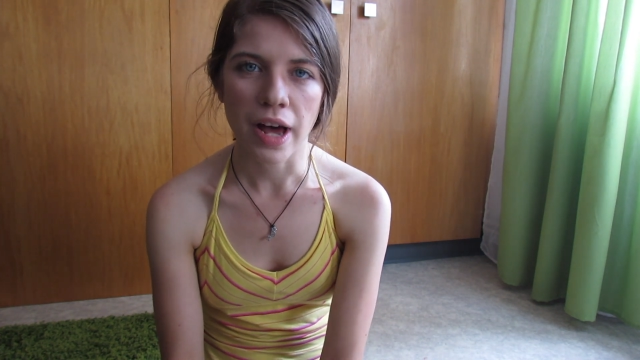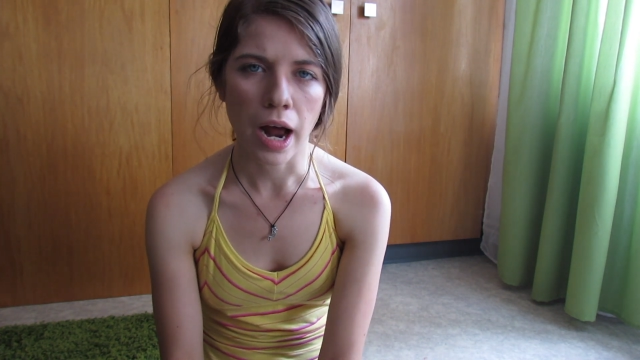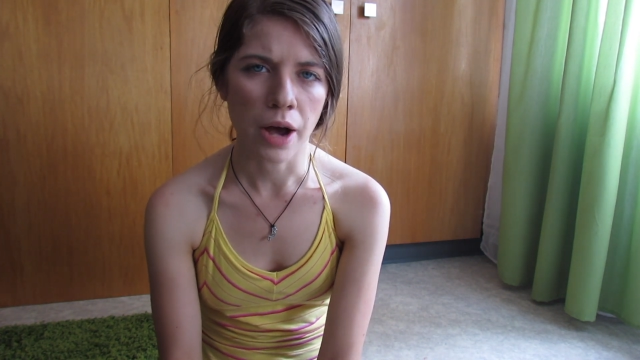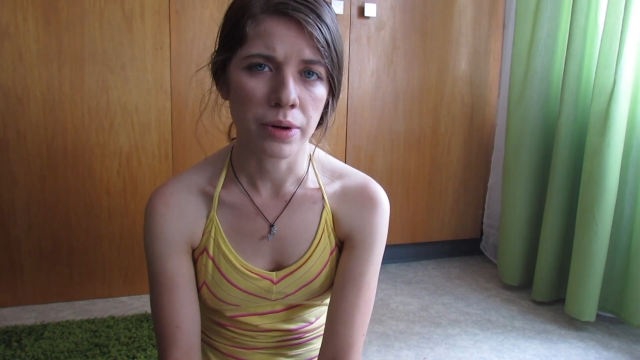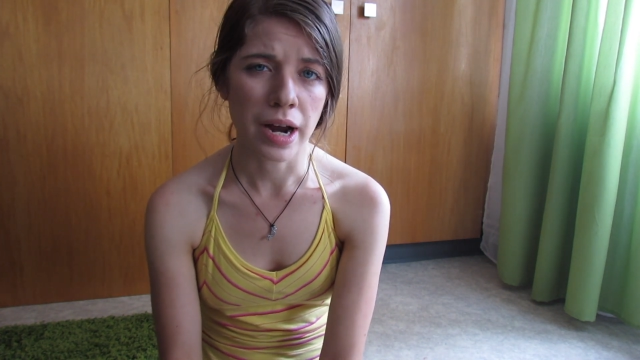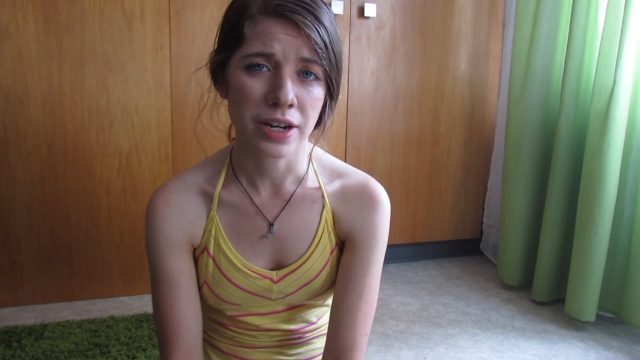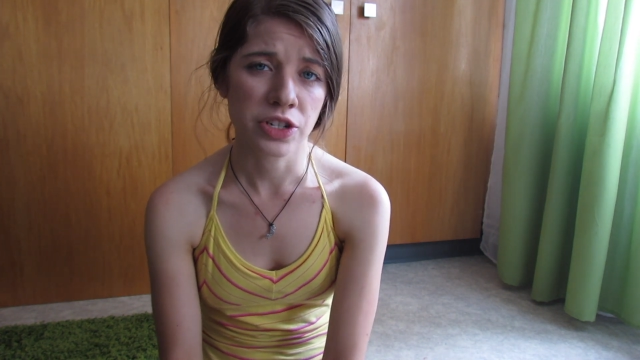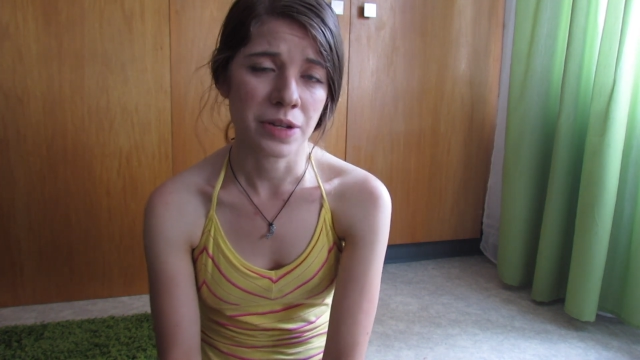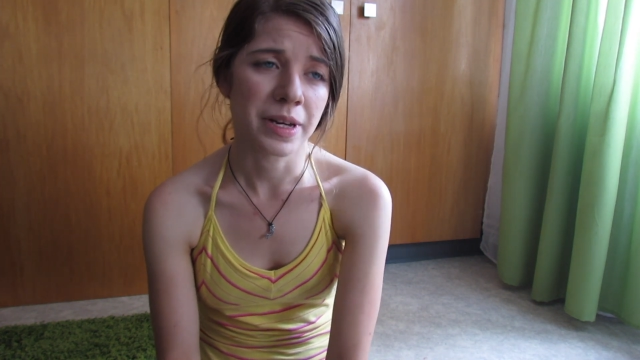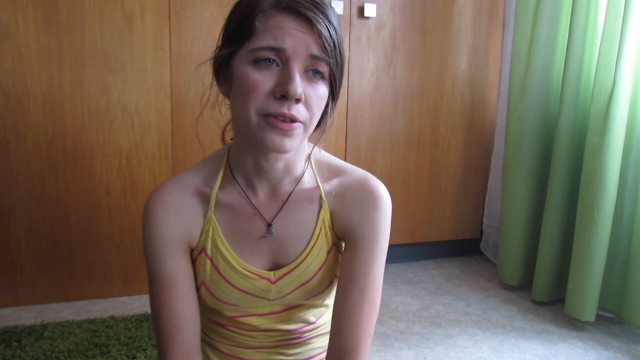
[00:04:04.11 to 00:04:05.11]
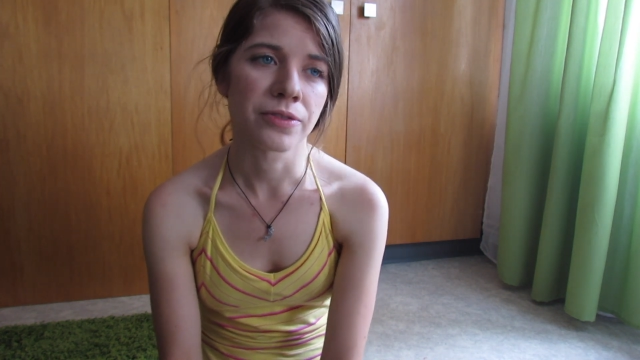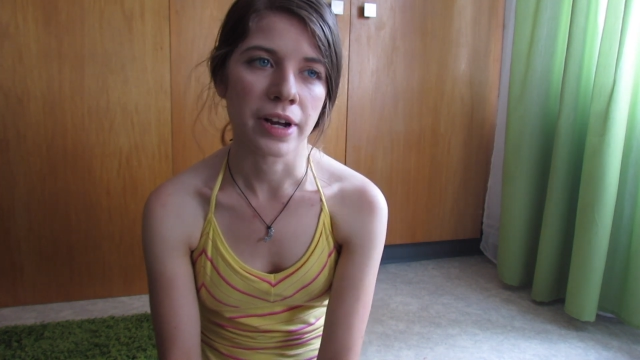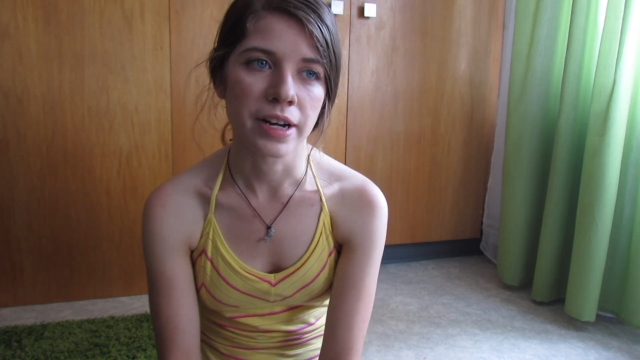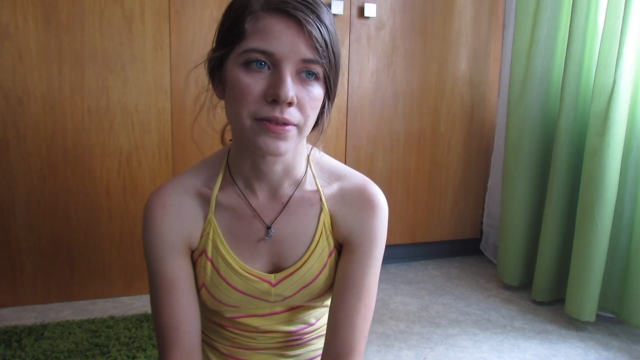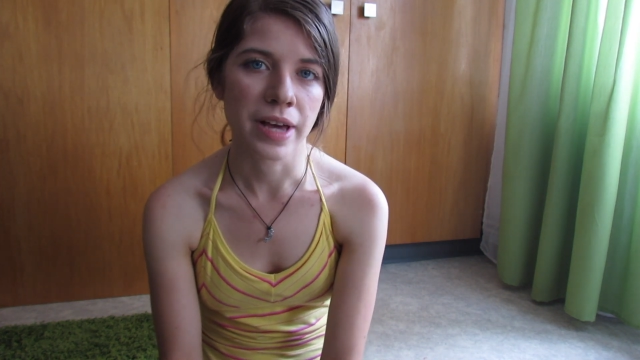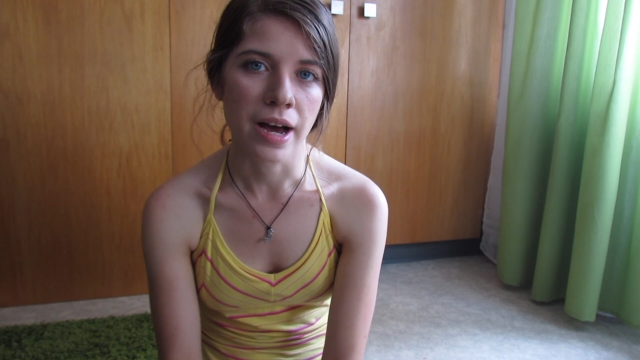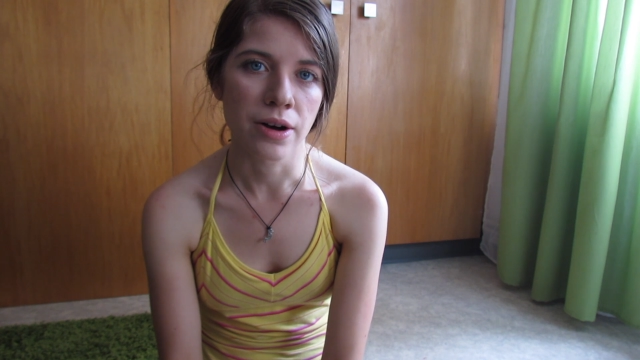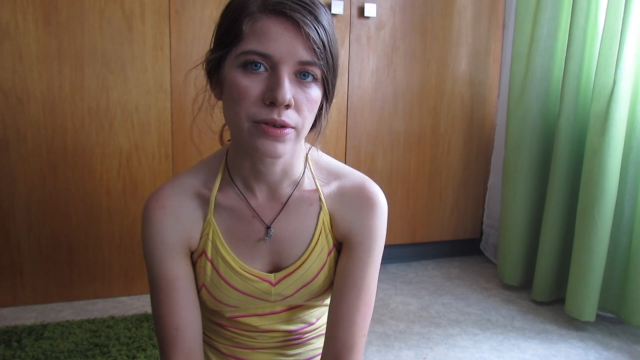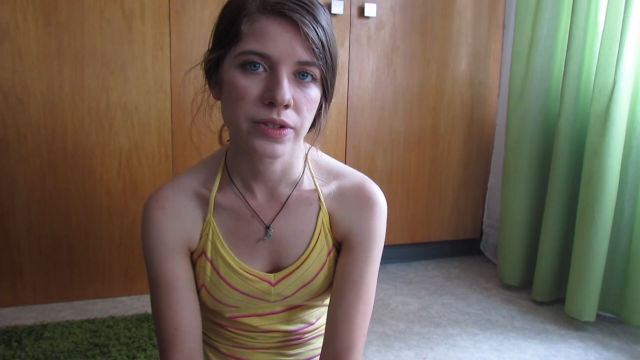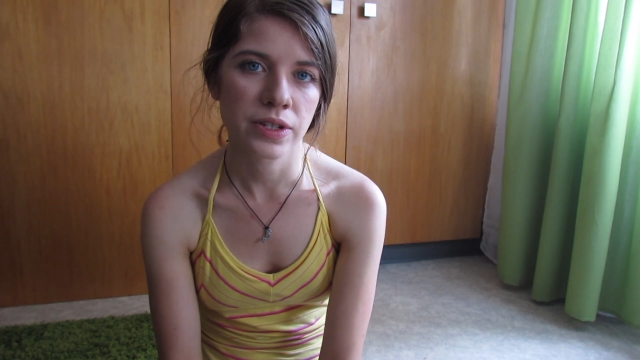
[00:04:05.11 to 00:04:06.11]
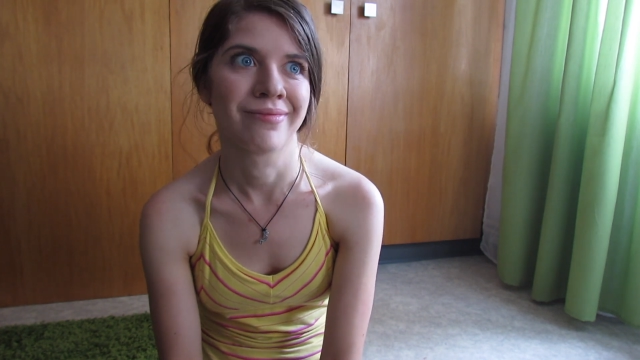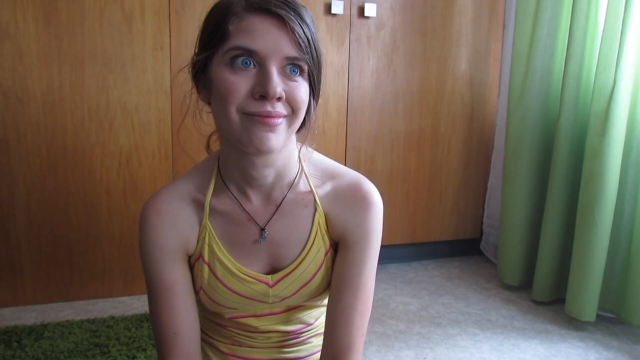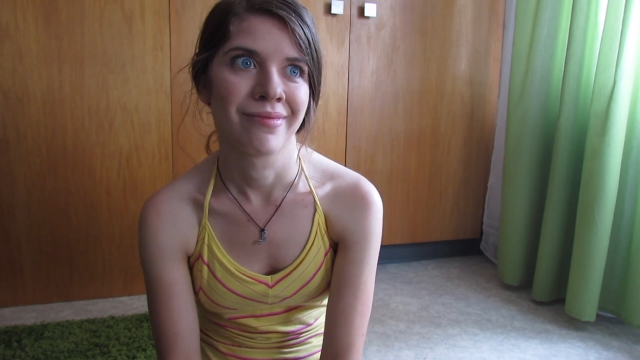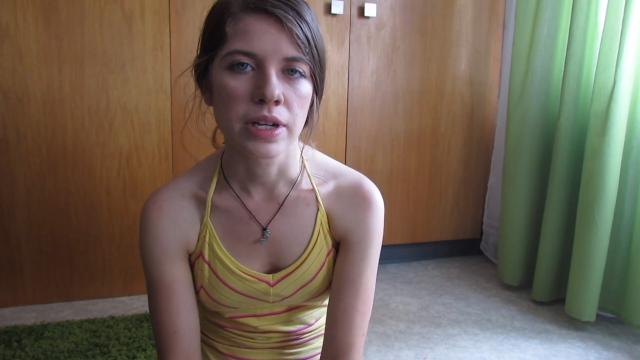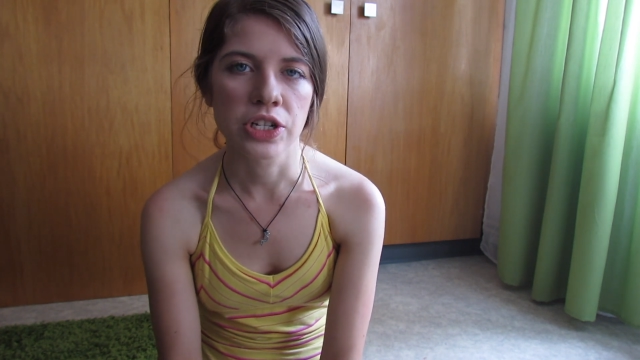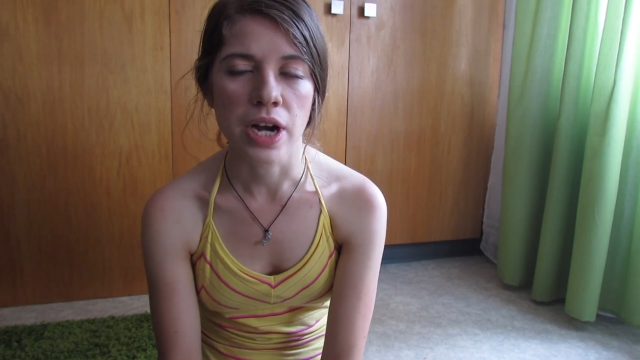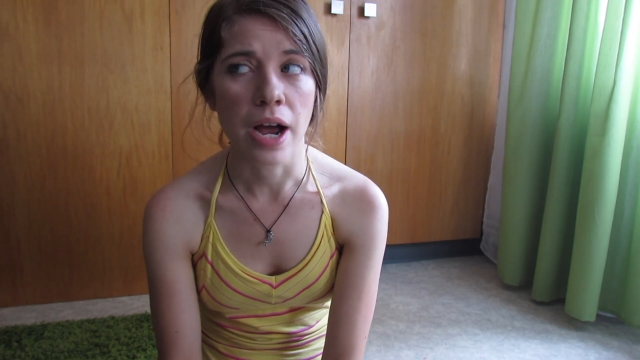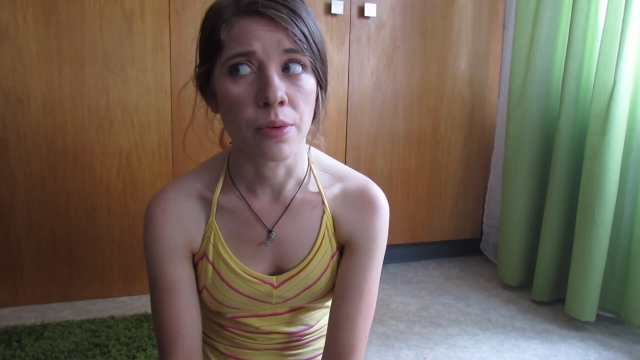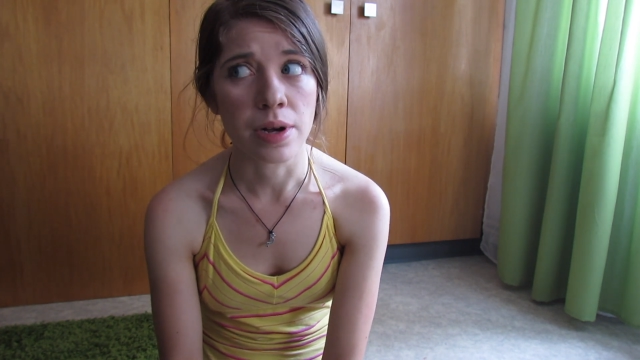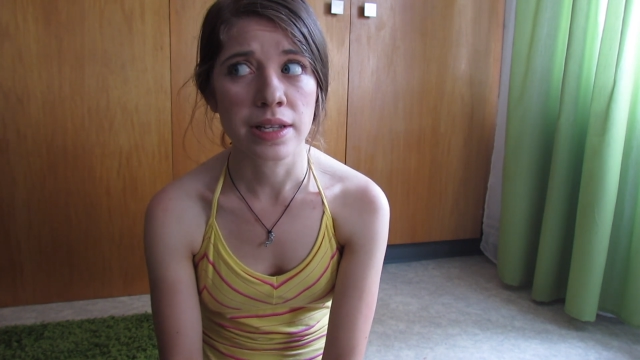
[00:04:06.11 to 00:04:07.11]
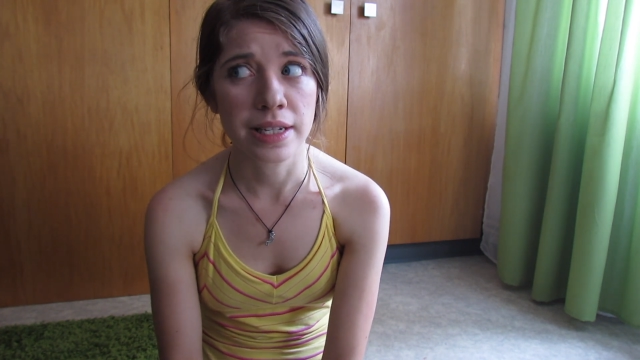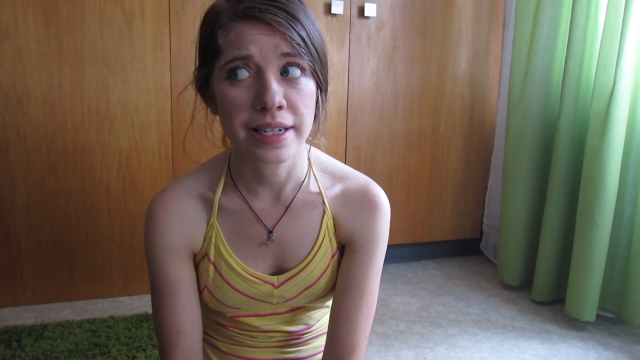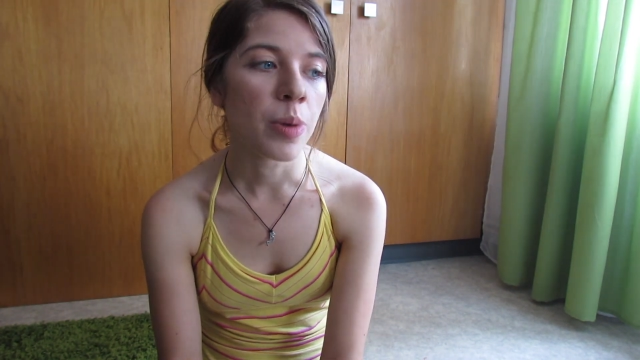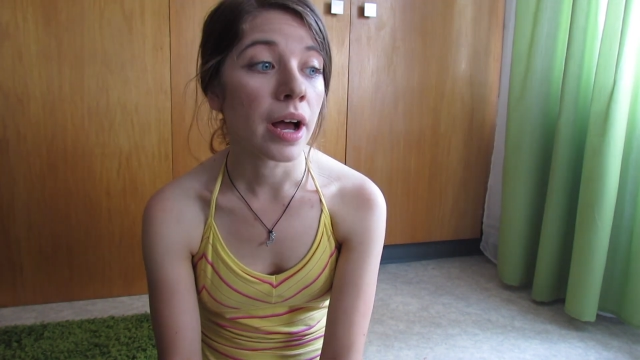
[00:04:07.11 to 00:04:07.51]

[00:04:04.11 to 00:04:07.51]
that I would actually be afraid of cows, which I wasn't.